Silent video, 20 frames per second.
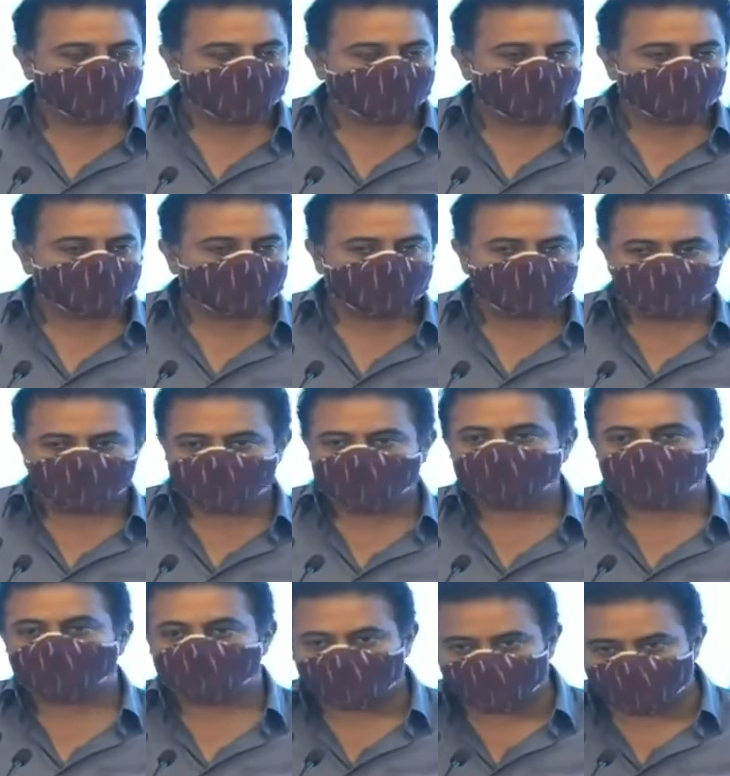We've
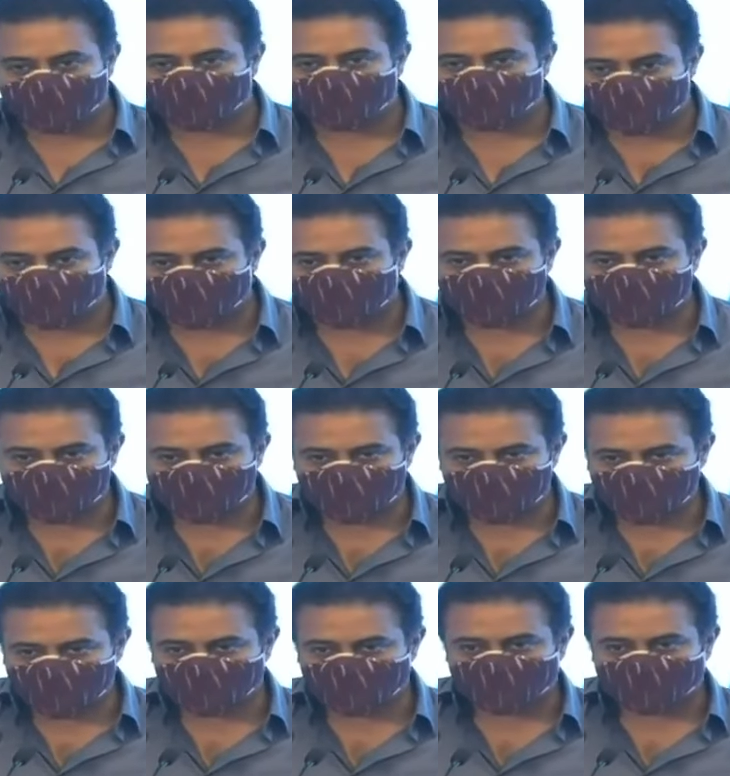been working together, Jayesh,
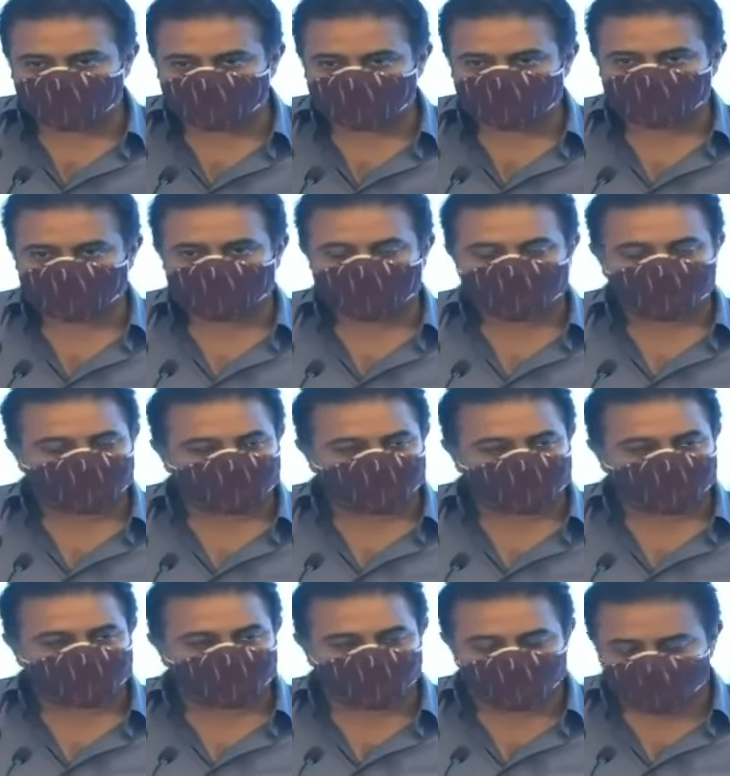for the last
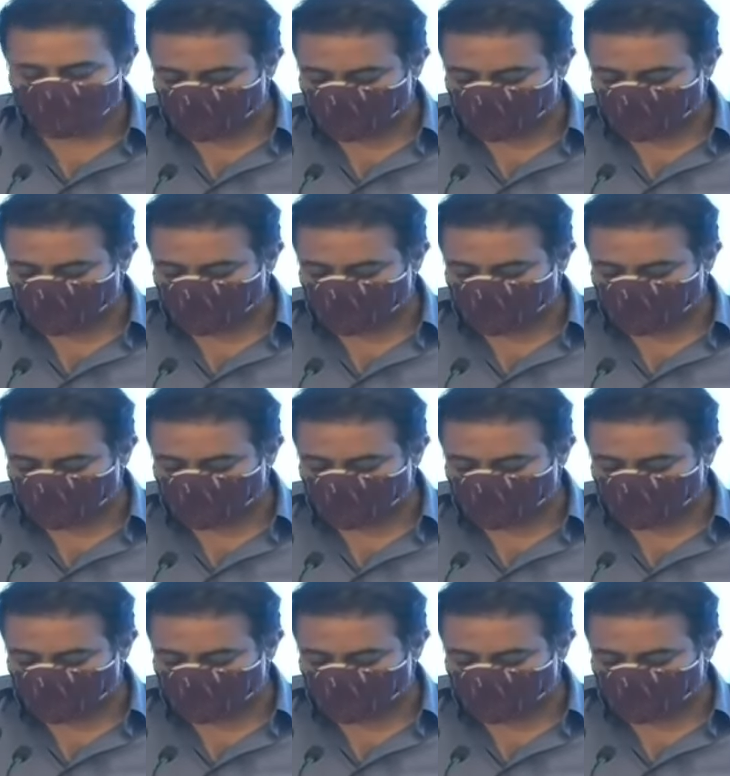7 years